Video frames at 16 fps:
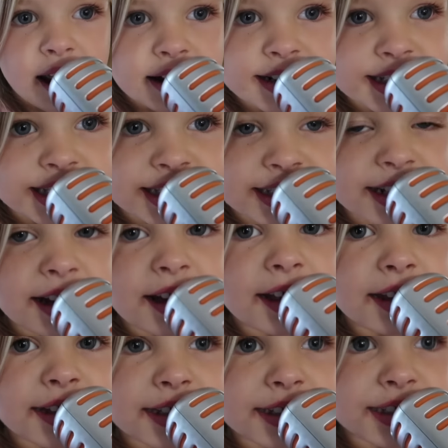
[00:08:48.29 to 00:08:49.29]
brightest
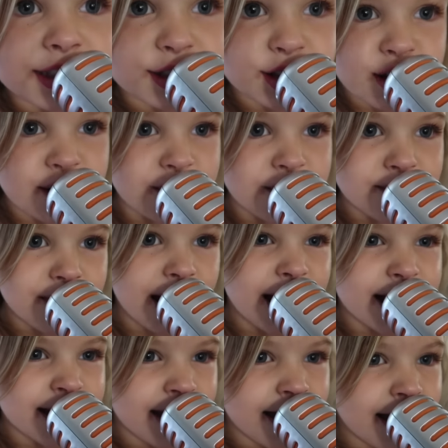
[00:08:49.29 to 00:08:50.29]
colors in
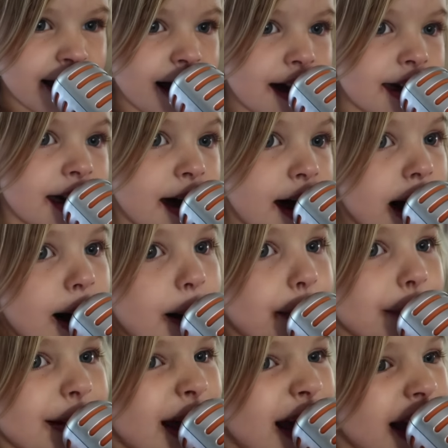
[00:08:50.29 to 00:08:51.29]
my hair.
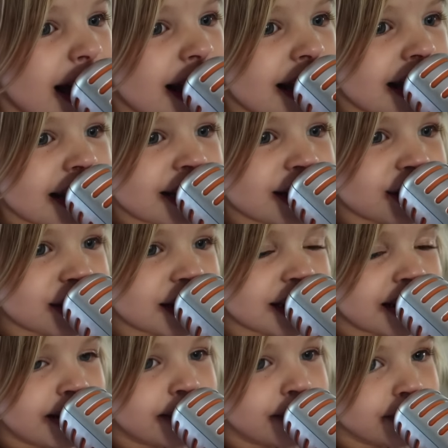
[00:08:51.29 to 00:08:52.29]
A million
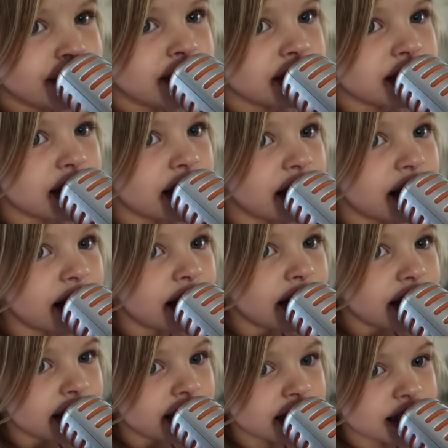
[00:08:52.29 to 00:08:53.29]
dreams
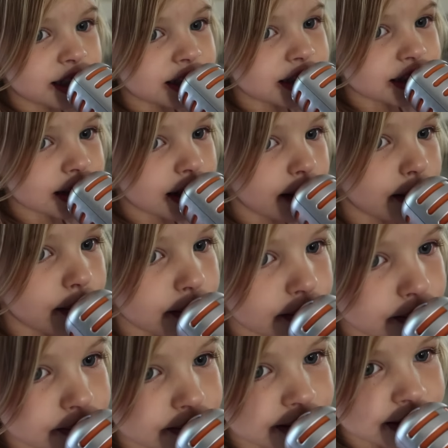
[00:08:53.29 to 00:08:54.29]
are it's
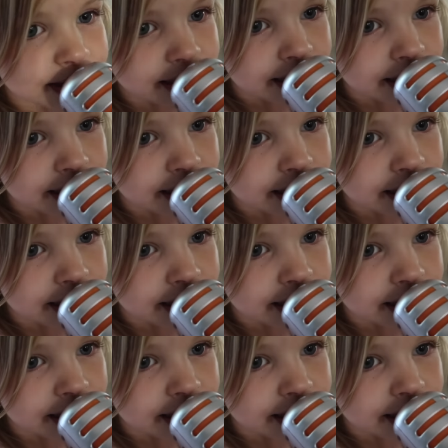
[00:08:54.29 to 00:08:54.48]
coming